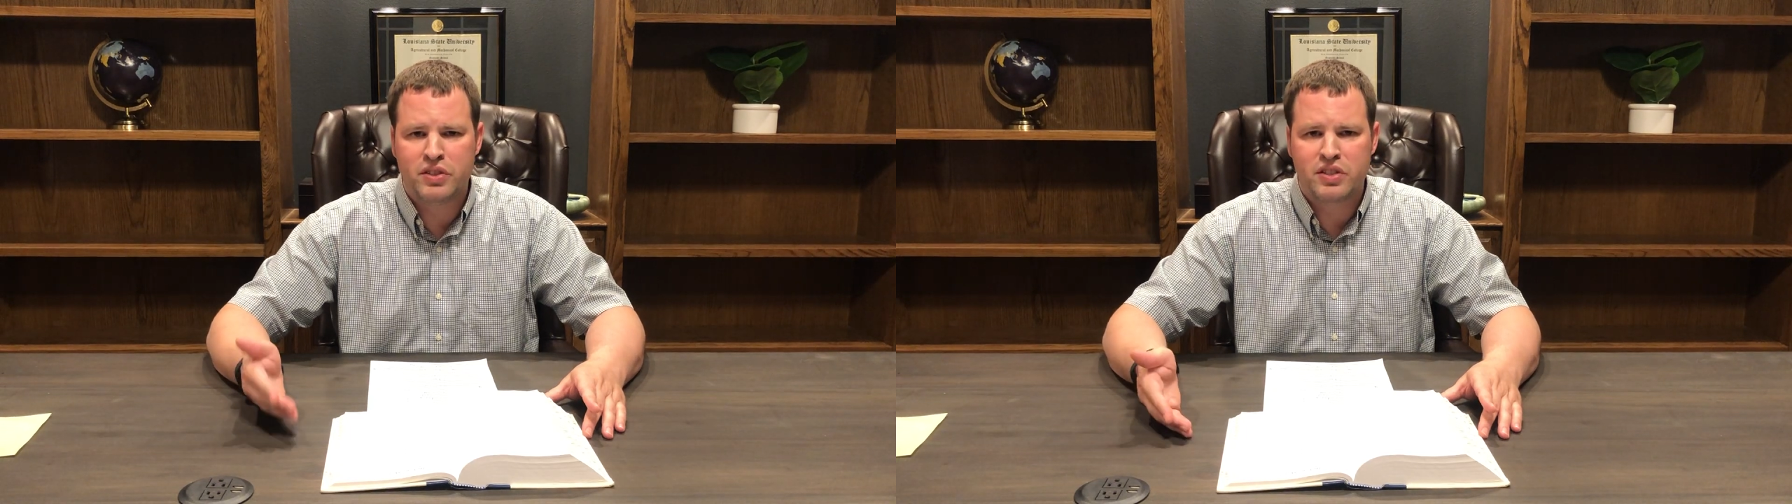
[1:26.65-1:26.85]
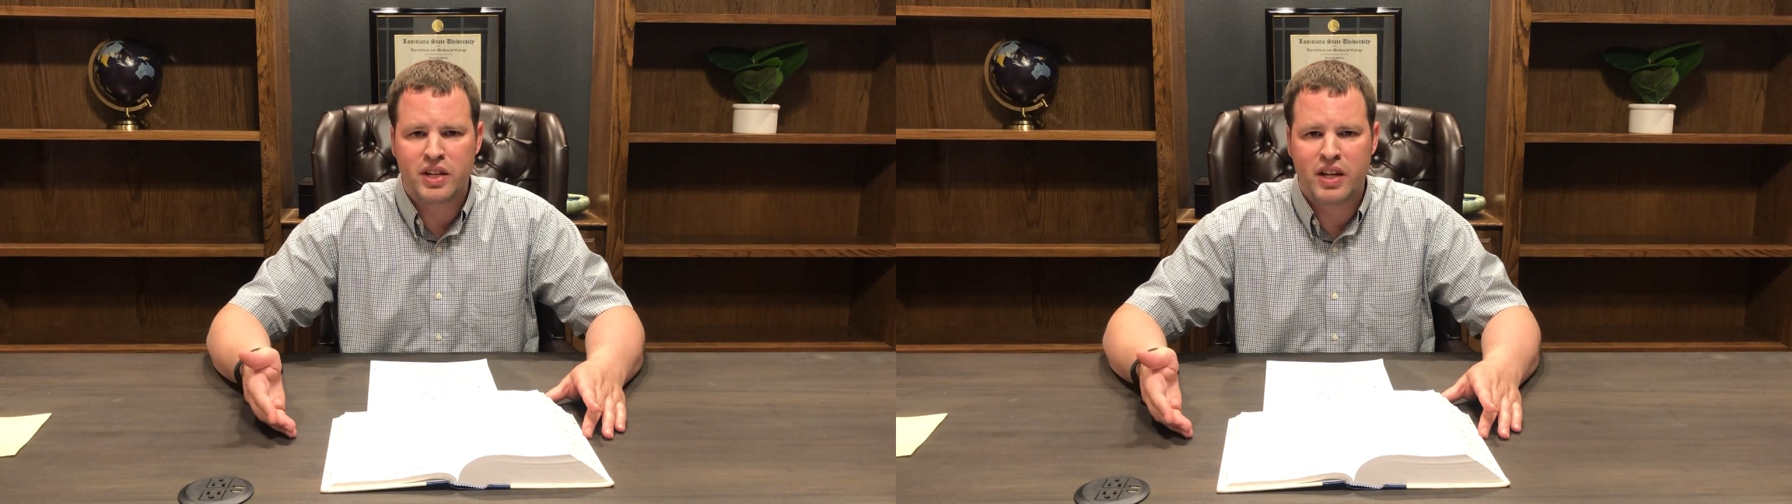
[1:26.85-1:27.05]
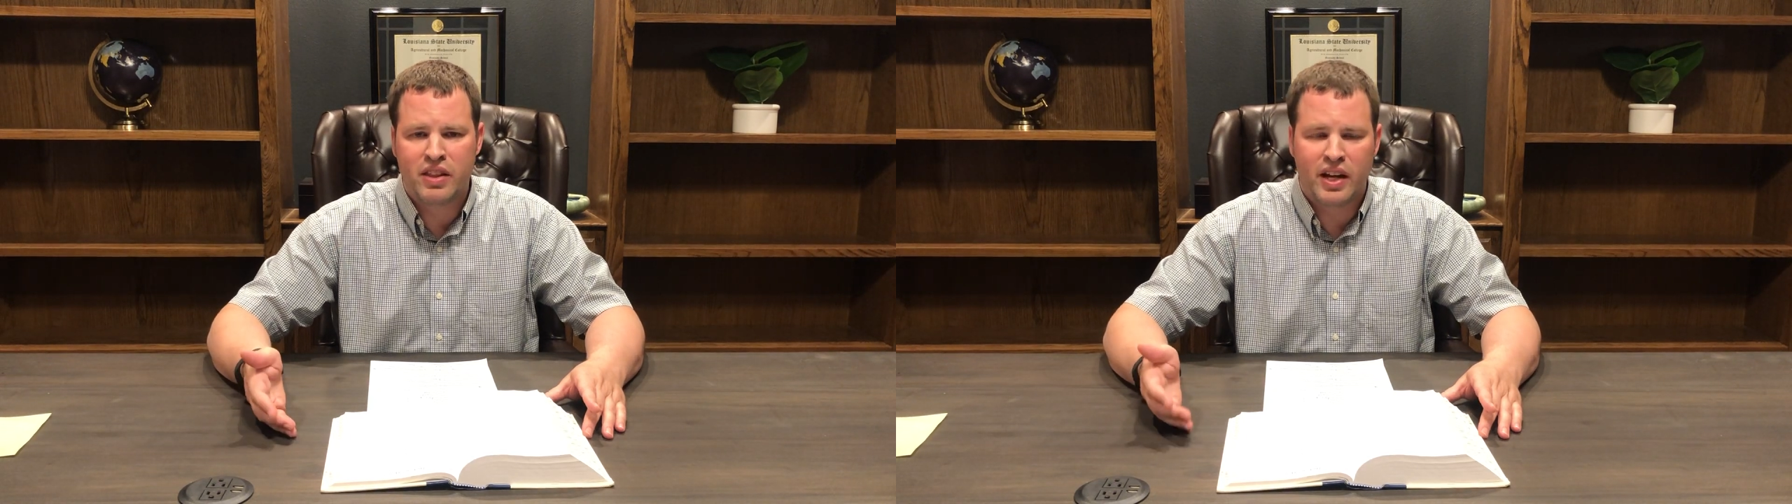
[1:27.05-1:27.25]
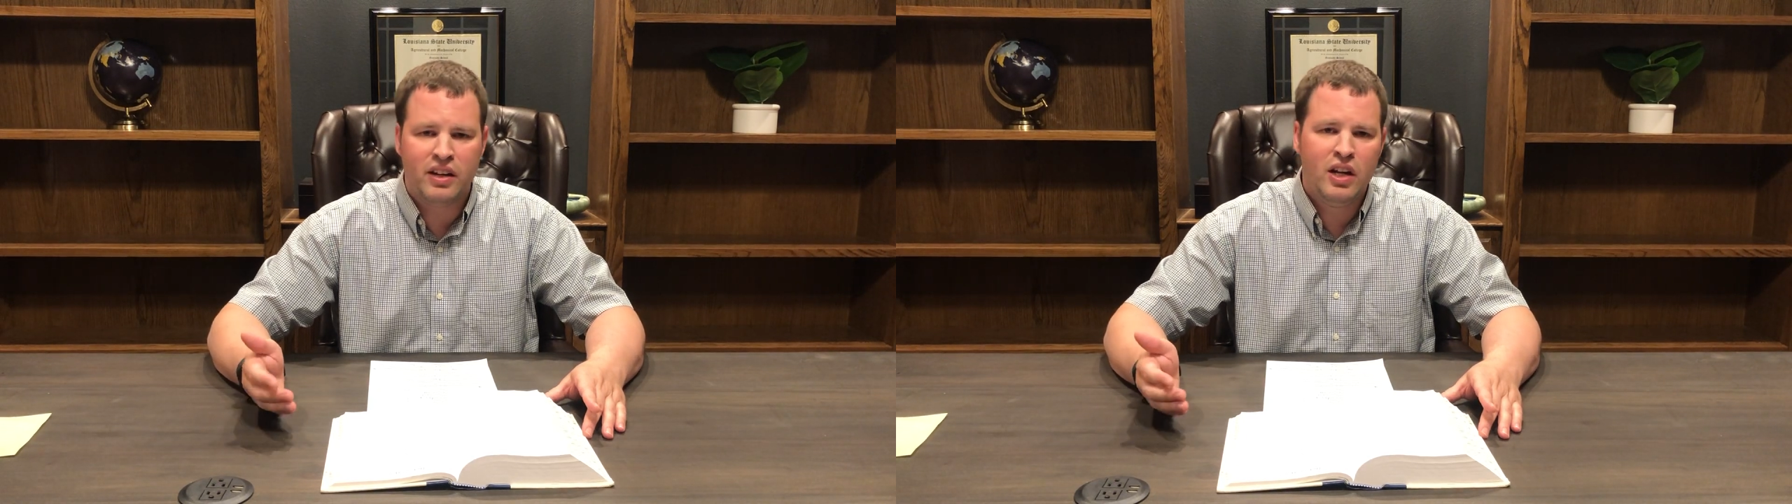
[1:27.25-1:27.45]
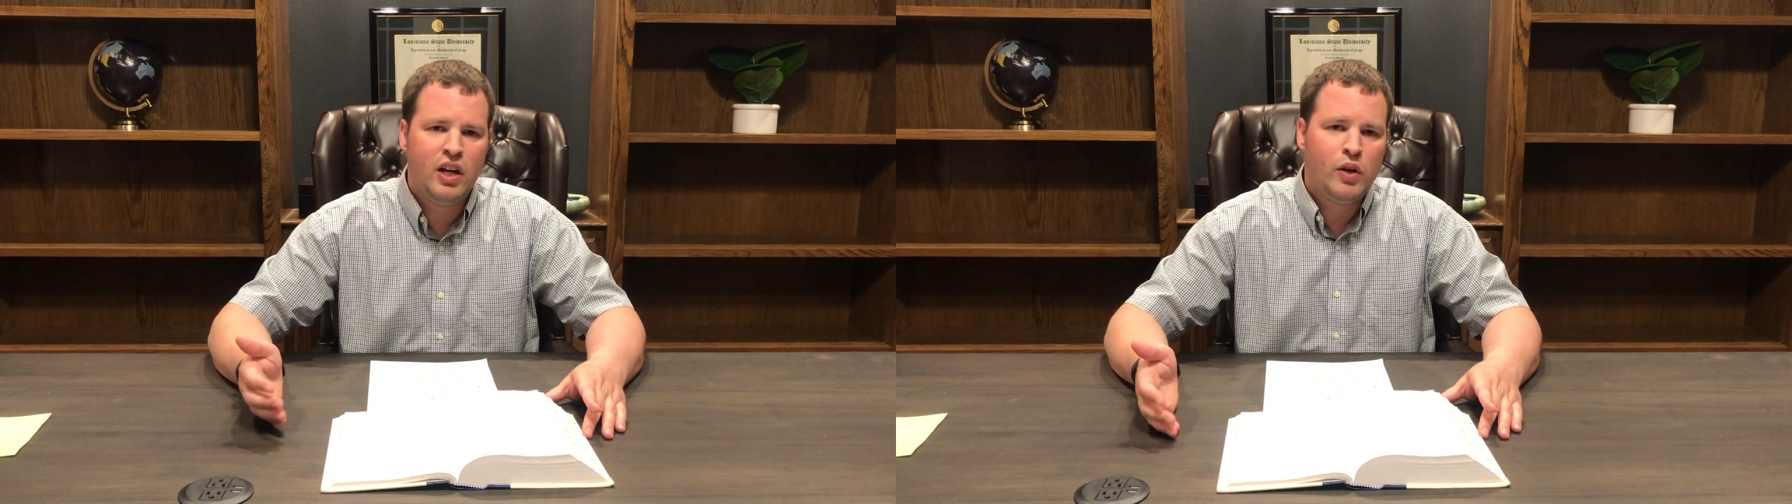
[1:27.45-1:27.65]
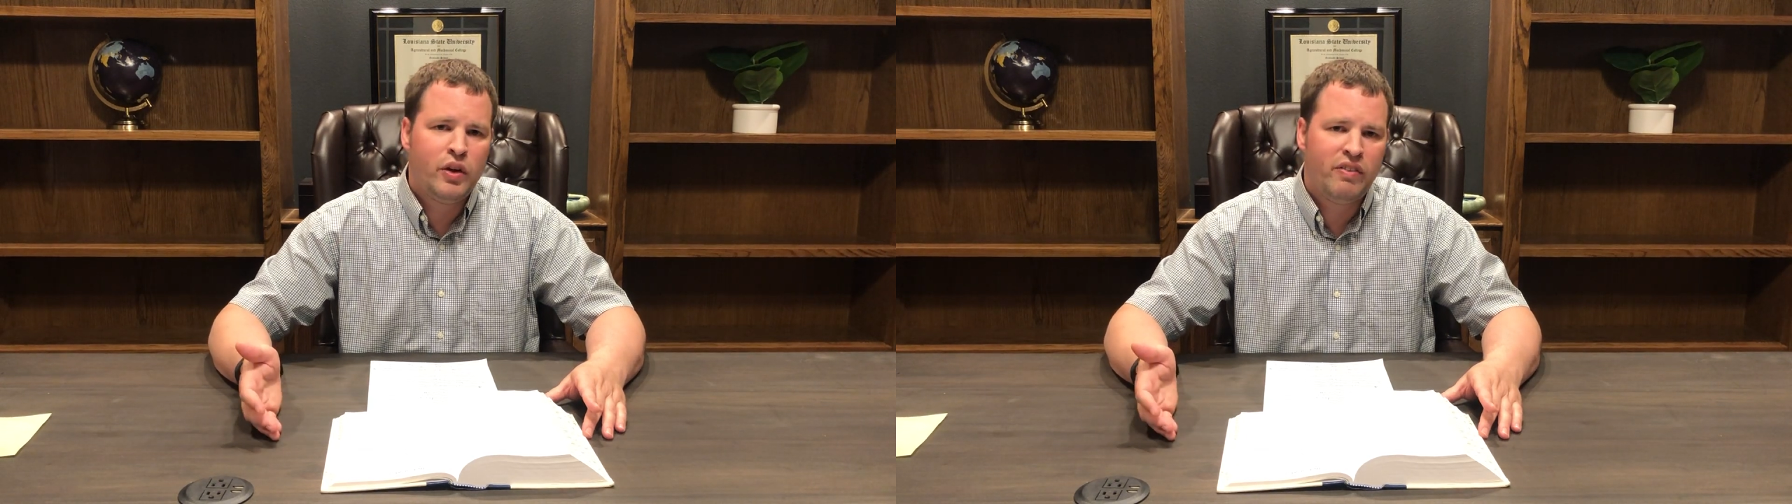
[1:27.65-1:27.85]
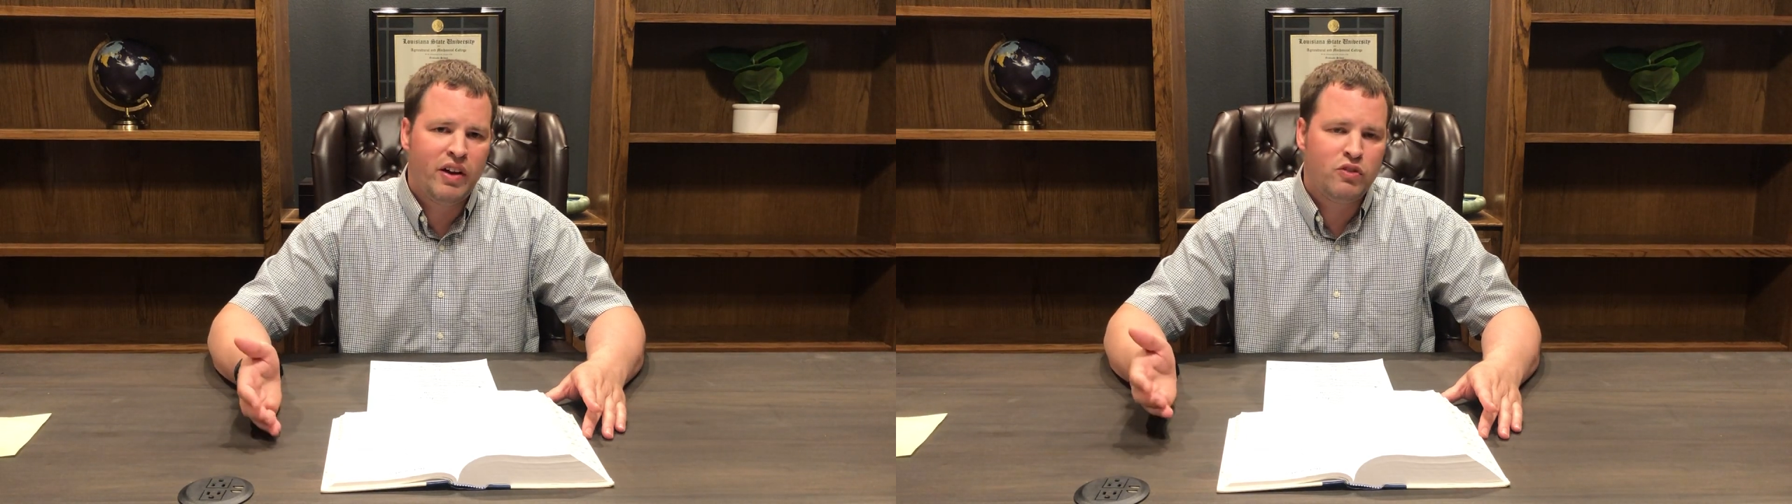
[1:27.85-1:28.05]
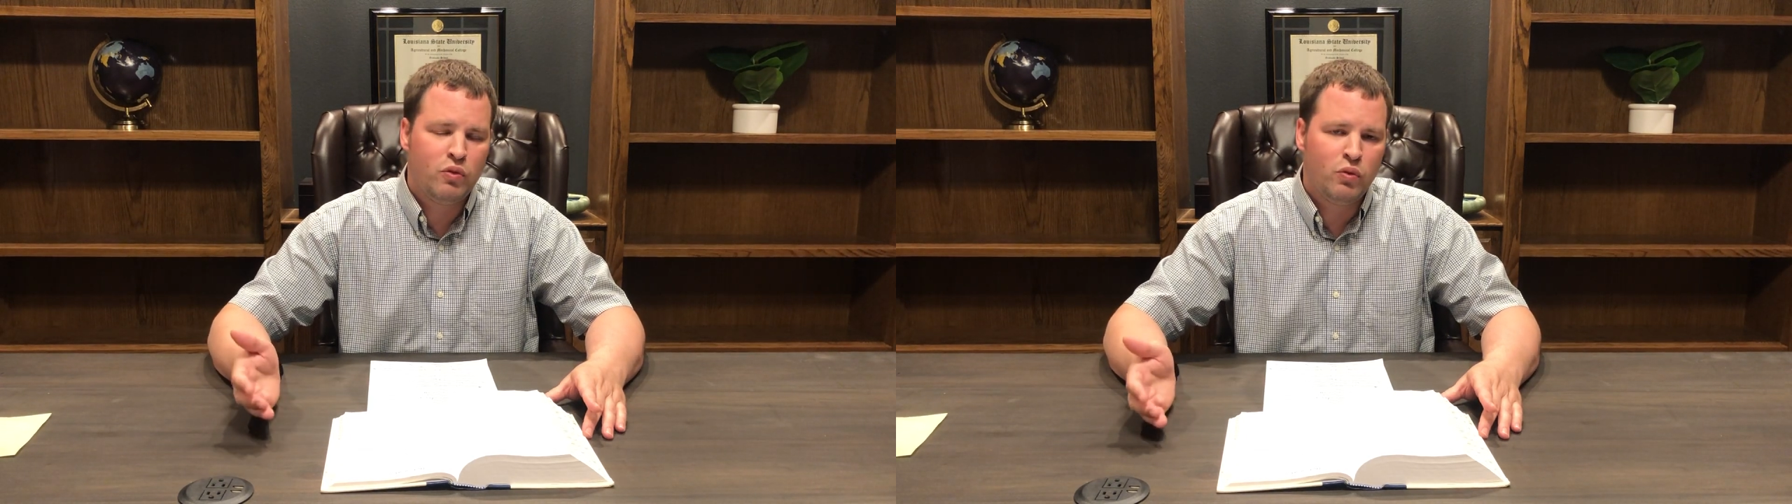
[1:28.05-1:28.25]
to say that we've
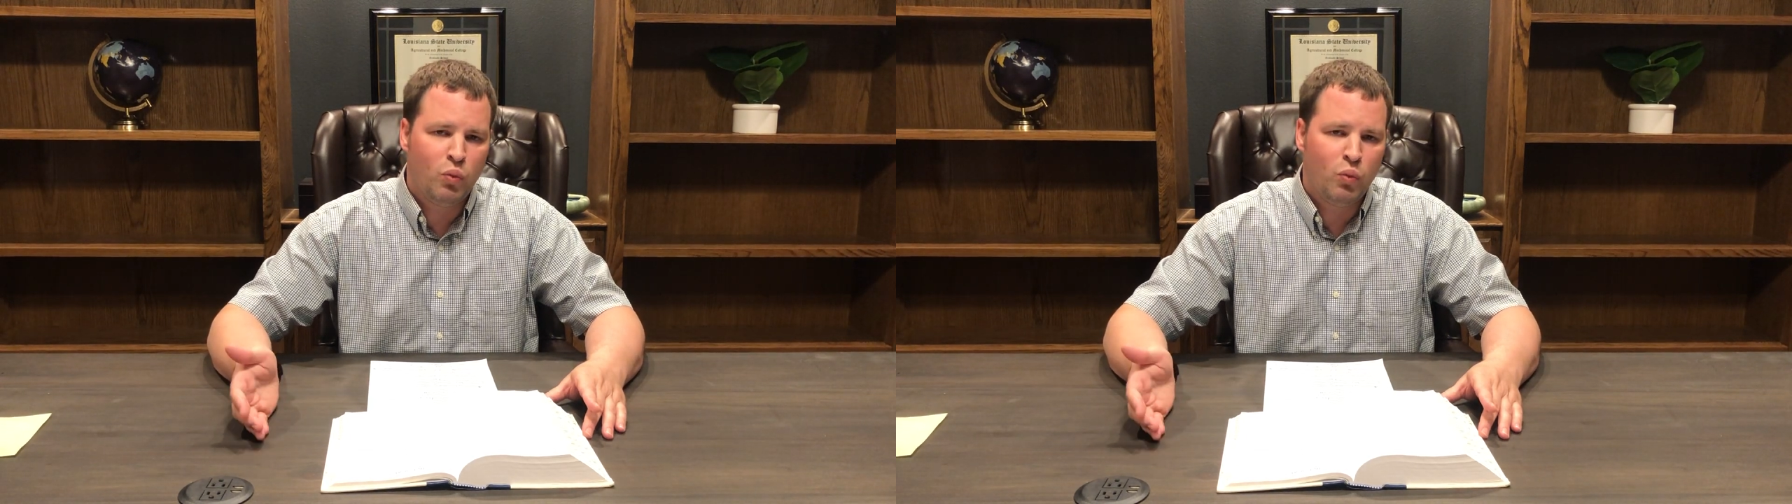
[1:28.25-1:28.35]
had